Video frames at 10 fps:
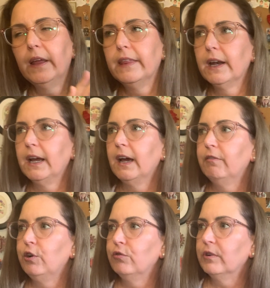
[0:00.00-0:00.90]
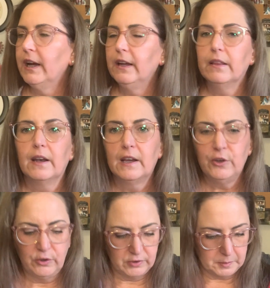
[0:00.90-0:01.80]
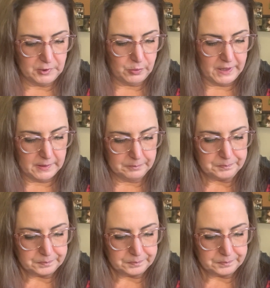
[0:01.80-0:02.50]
And then I have a gray that I could use in between.